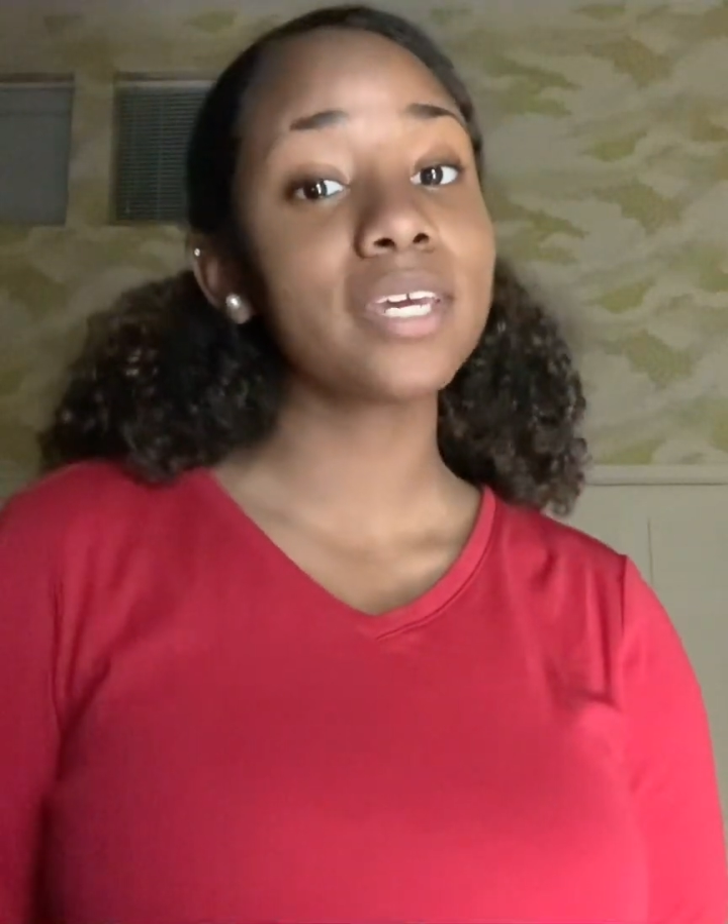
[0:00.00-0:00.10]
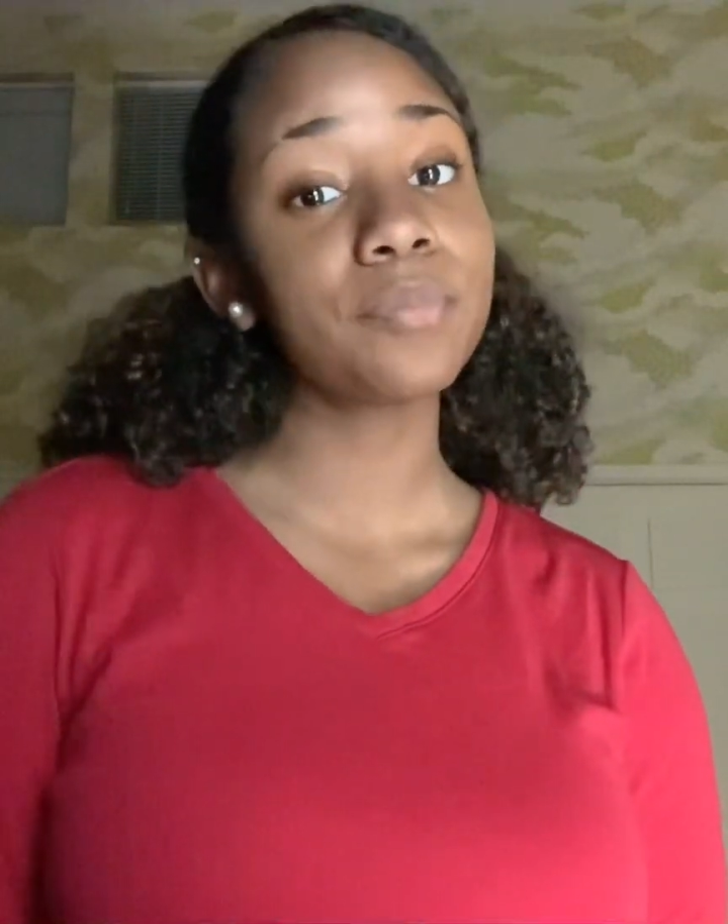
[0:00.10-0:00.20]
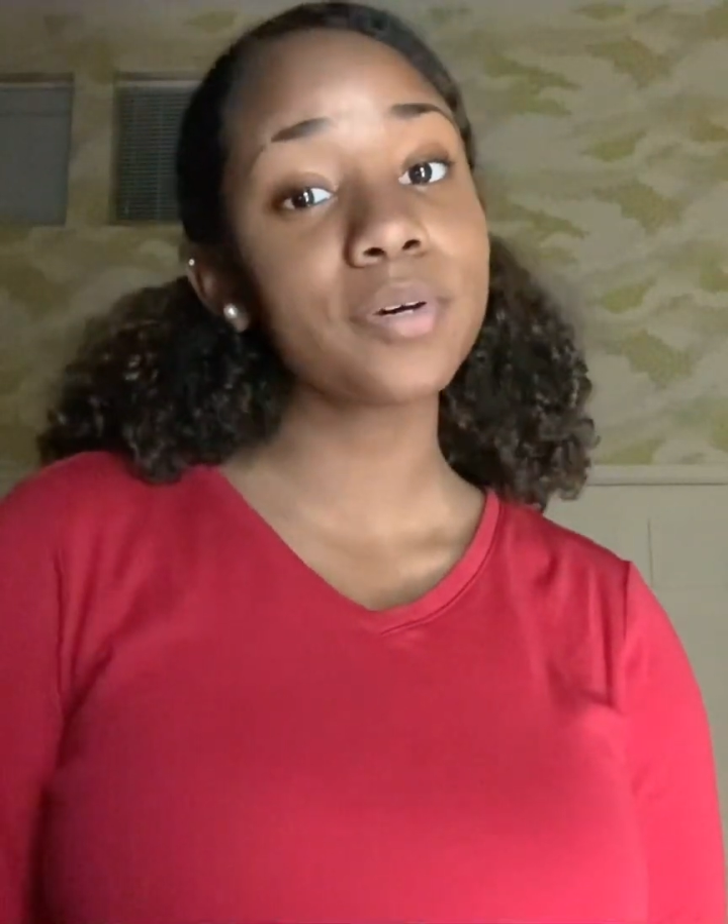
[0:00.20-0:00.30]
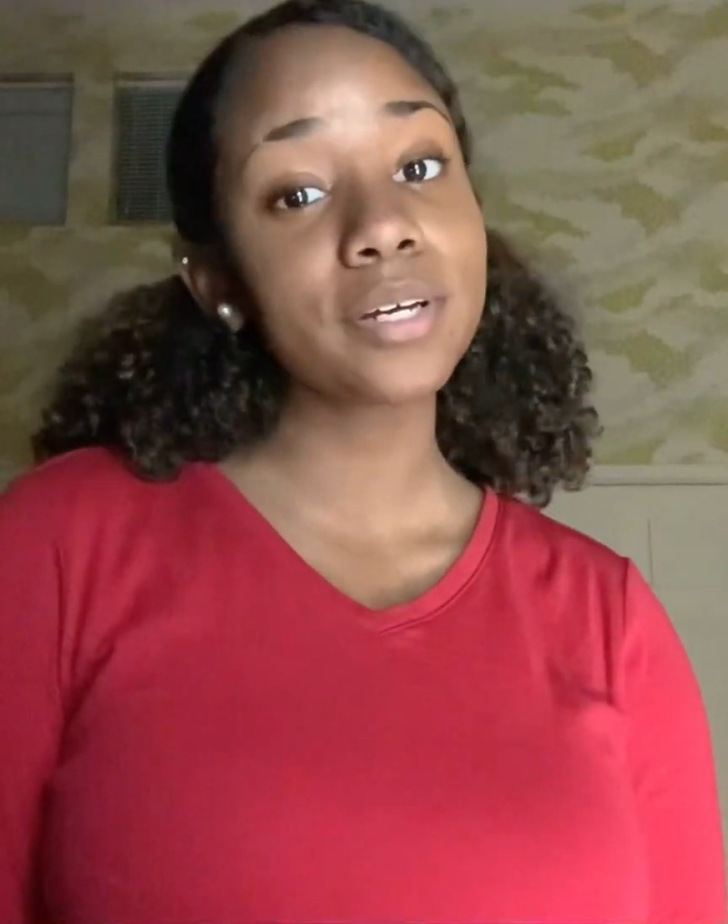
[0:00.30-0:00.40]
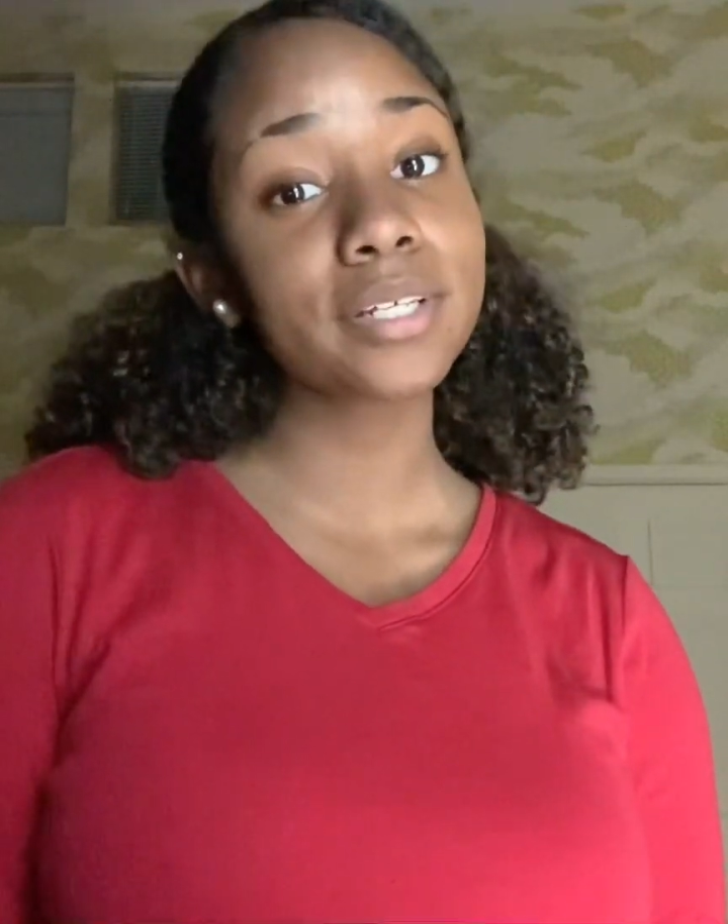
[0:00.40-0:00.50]

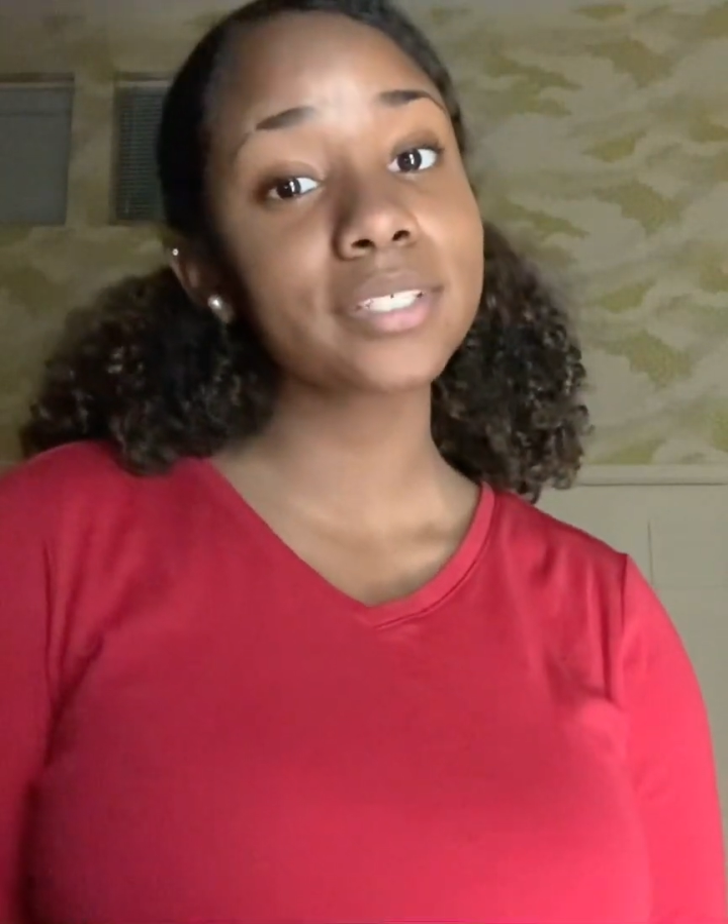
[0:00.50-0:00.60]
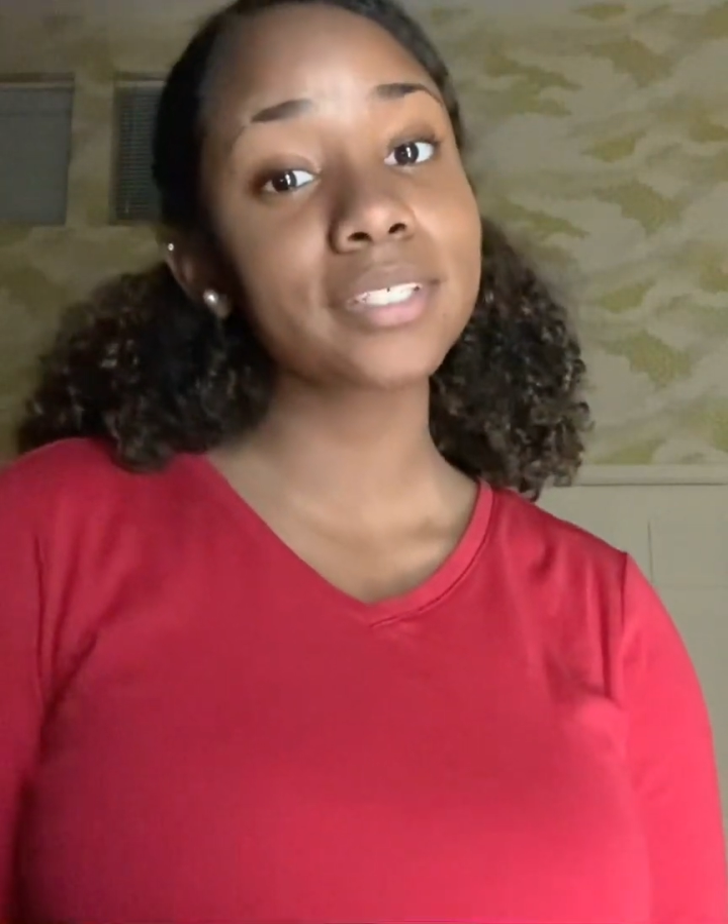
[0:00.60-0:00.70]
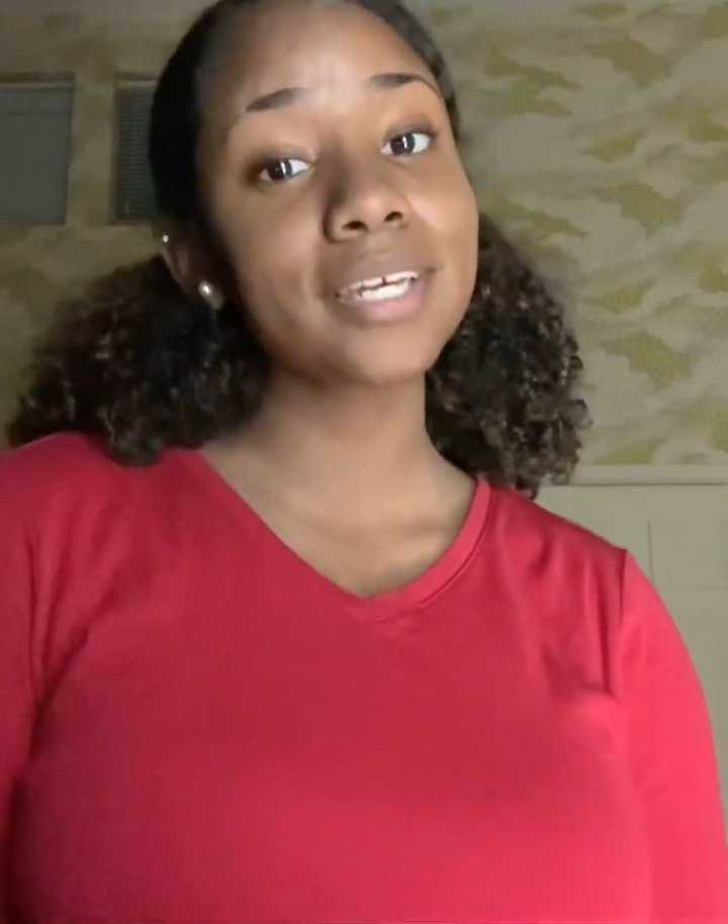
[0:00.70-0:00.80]
ebooks,